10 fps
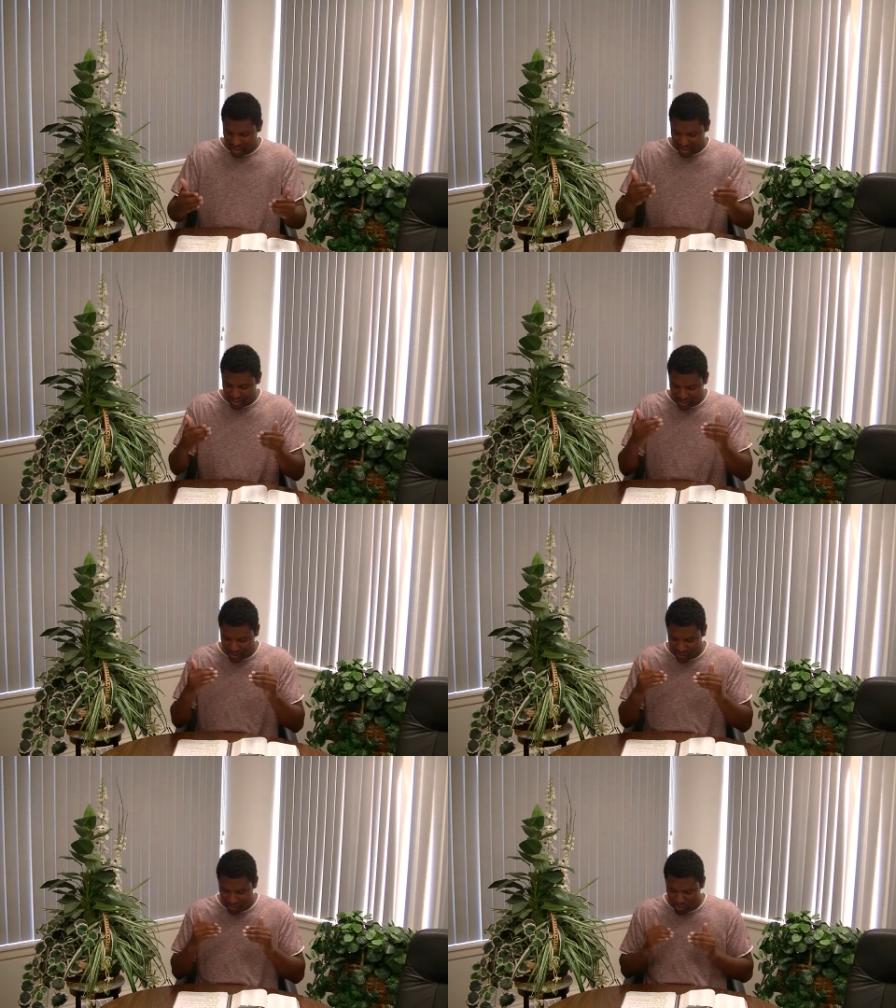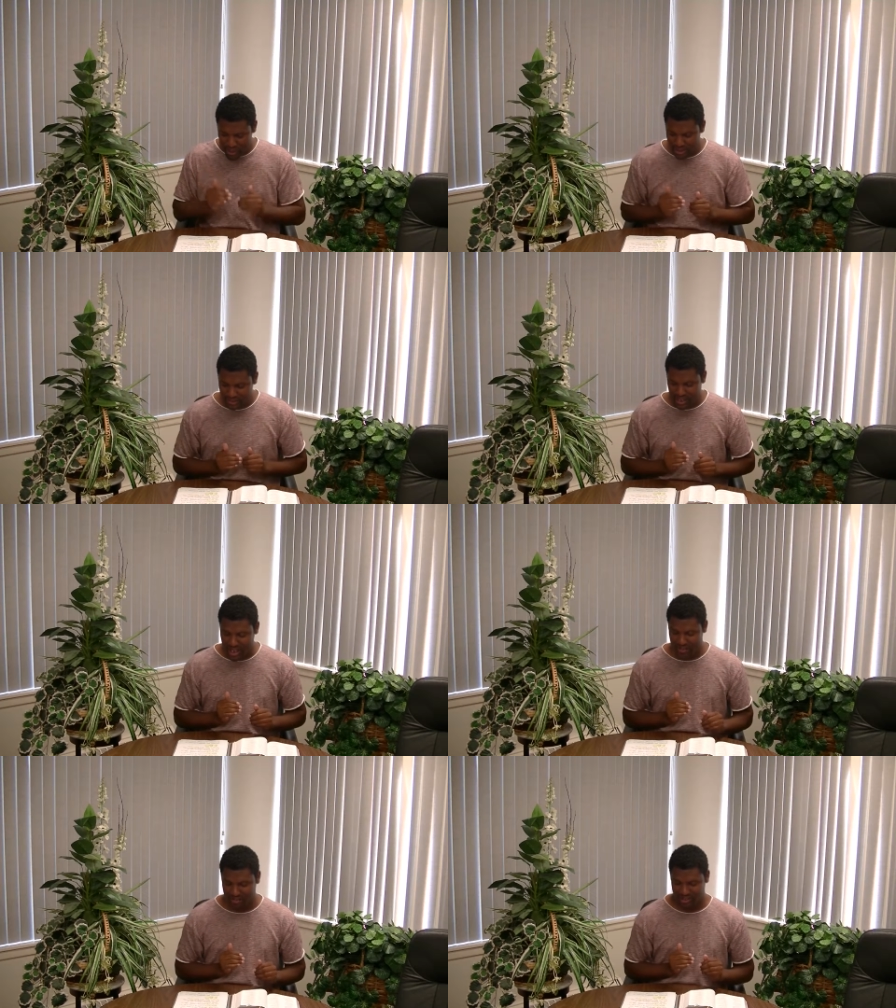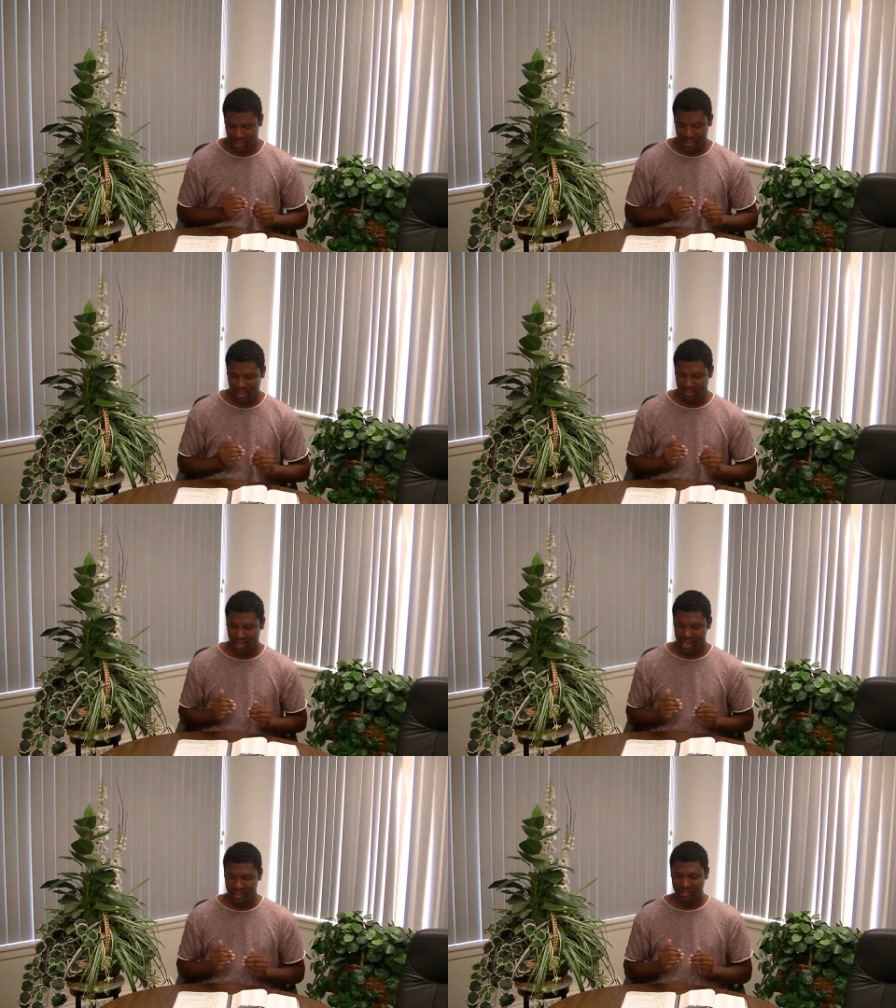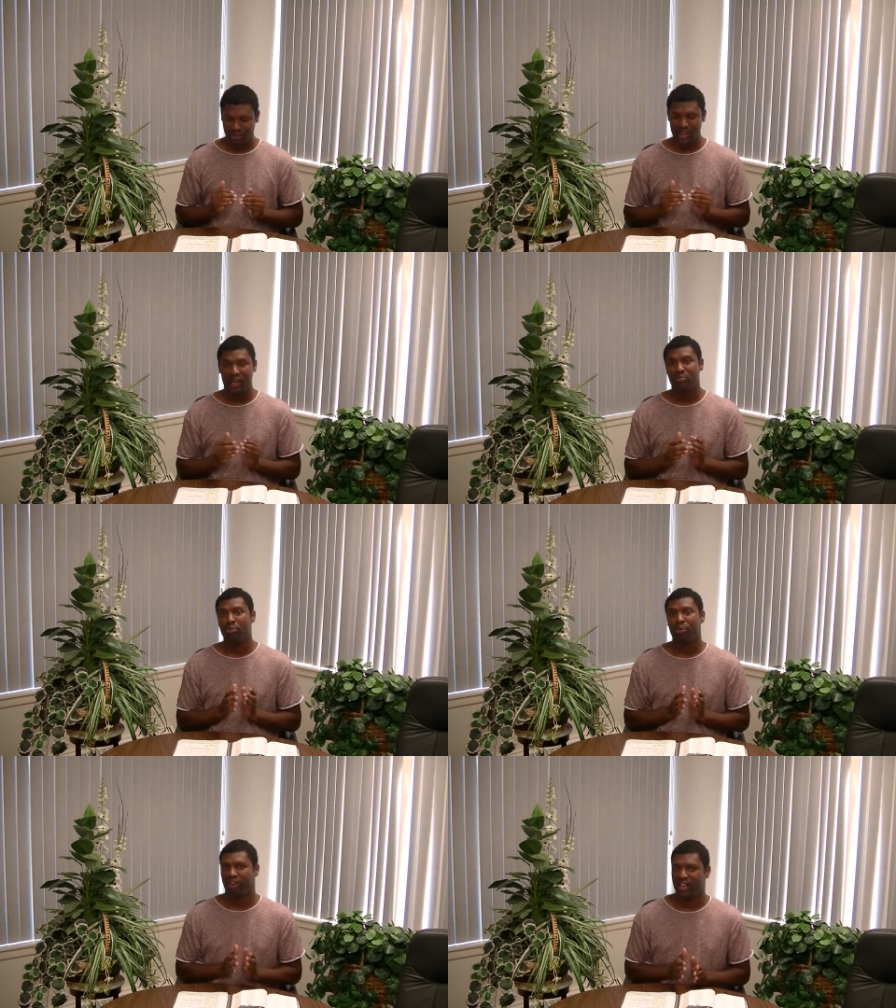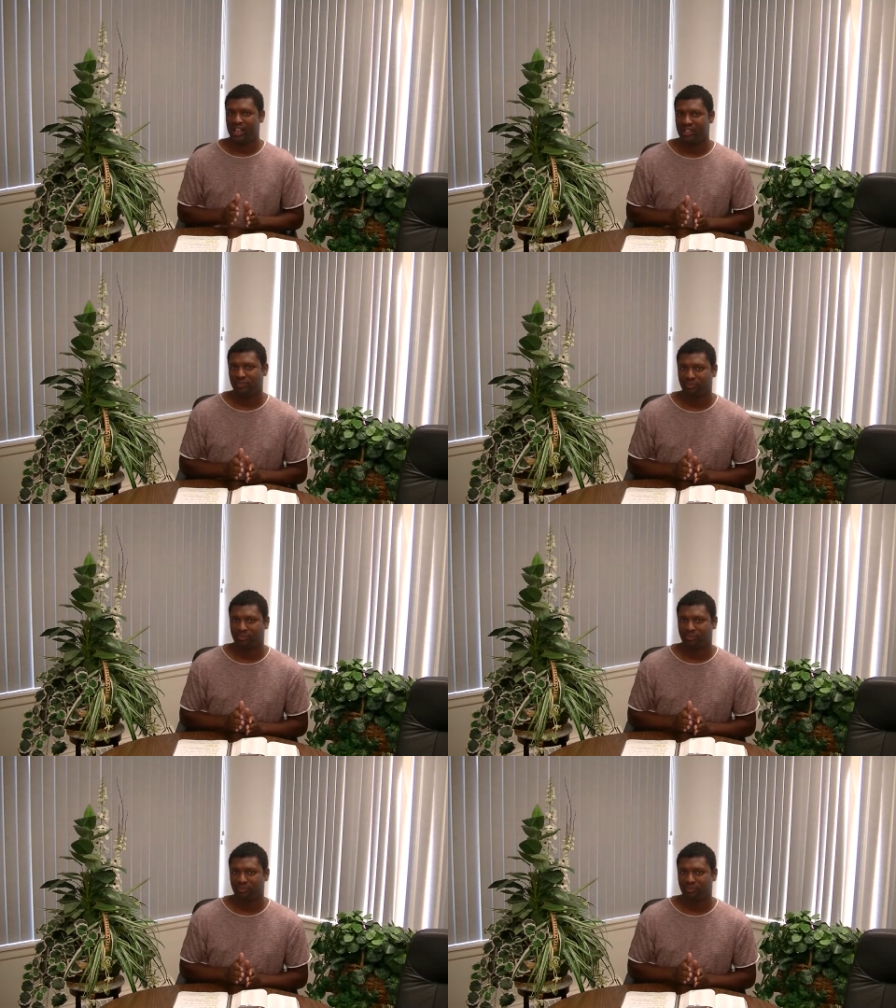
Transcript: You know, many times in our lives, we have prayed